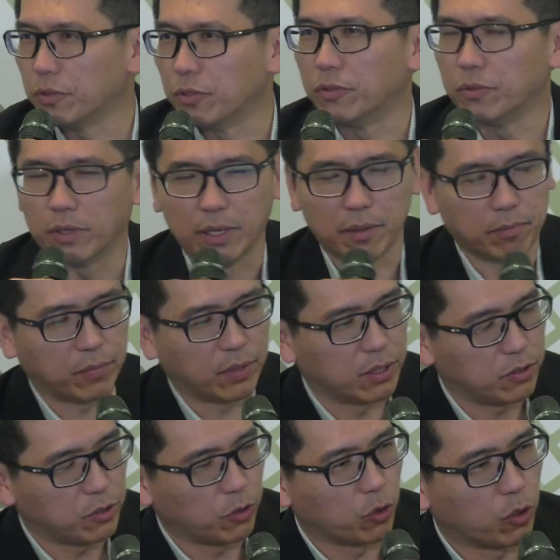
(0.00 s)
you know,
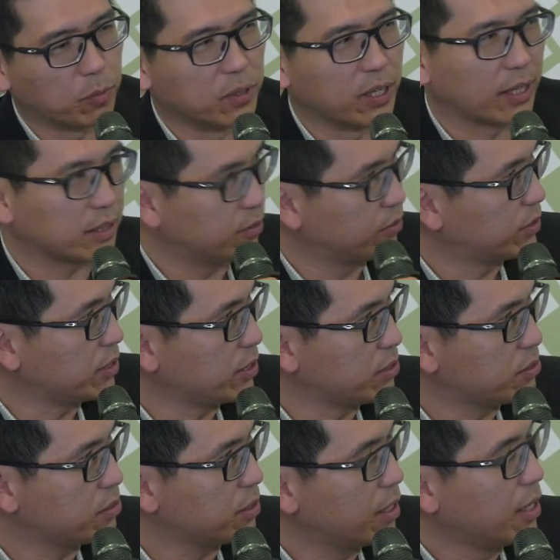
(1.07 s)
your normal
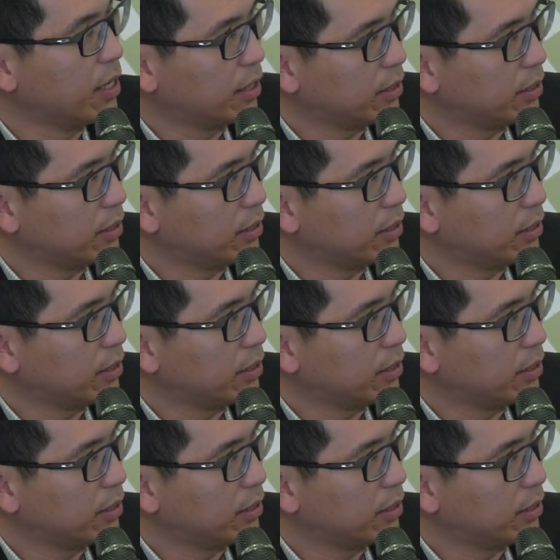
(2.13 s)
activities.